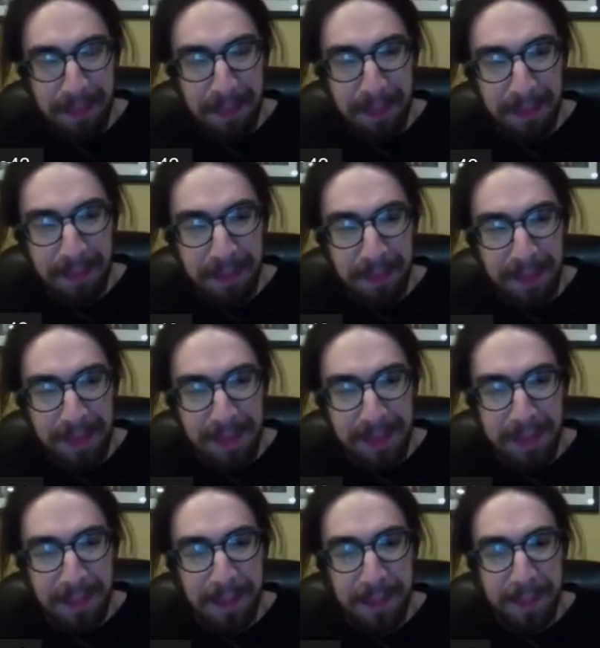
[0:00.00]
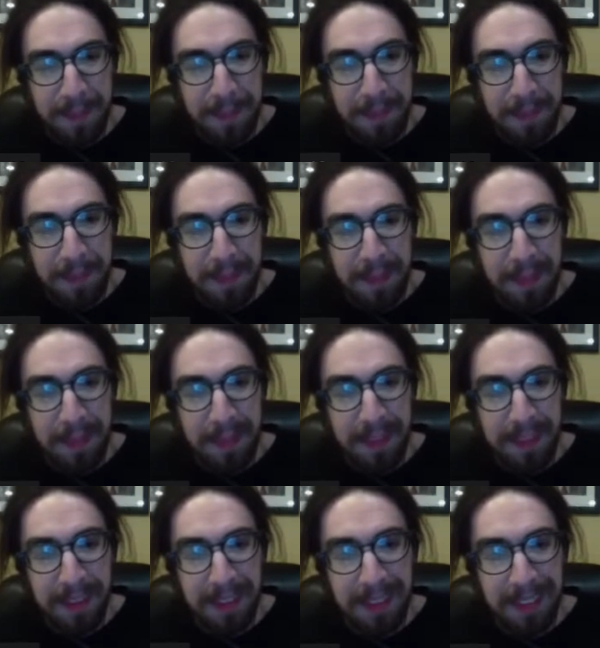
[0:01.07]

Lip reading: No words are spoken by the person on screen.